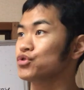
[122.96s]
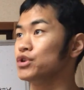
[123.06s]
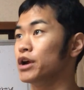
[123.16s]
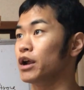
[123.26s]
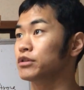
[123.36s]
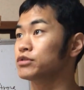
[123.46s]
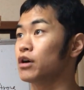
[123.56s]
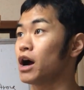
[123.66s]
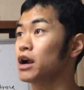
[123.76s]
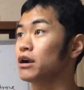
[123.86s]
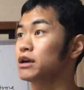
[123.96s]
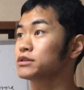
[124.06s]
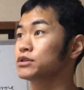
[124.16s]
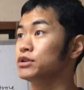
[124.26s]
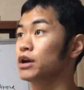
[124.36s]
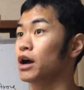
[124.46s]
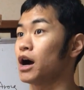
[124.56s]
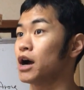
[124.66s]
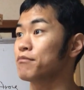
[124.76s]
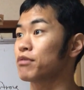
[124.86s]
year
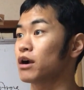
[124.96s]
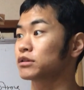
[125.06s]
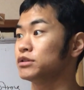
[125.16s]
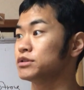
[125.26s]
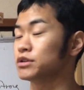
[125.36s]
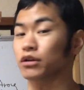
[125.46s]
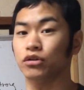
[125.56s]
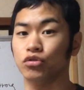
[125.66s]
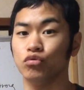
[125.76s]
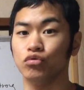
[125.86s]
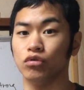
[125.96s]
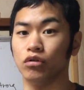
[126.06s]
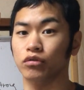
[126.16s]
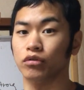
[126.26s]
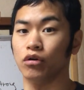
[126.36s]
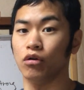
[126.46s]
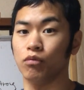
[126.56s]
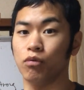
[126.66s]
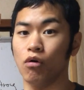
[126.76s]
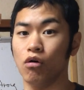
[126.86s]
I practiced a Kyudo
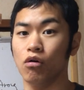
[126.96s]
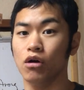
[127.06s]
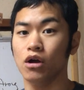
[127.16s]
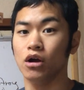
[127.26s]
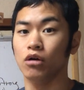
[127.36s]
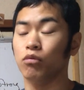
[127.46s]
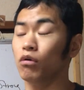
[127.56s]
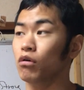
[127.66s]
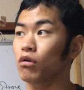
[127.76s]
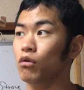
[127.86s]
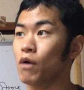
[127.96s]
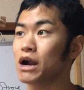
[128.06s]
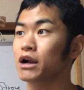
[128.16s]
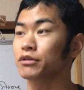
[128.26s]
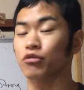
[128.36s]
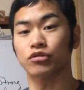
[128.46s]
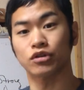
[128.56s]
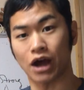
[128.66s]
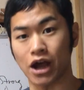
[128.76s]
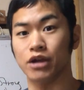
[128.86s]
for 100
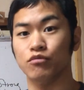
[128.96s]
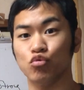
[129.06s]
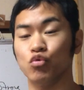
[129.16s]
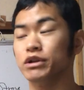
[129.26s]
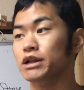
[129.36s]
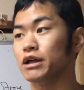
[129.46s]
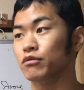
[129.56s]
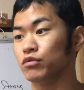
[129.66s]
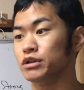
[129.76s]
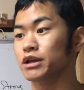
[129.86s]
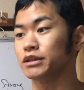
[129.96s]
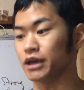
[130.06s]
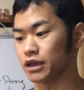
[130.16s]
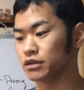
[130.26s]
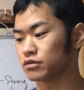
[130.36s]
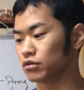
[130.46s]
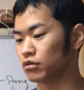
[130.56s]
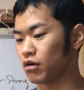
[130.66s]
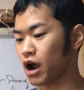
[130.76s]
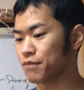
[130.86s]
times in a day.
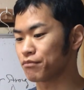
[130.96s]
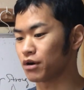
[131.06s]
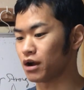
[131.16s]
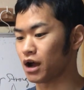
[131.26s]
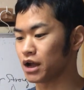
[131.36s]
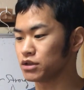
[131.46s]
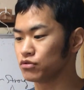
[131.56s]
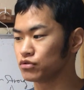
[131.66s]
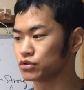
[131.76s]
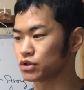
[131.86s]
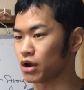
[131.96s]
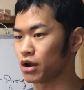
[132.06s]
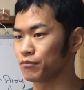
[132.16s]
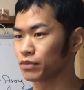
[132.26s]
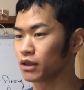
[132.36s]
So I use a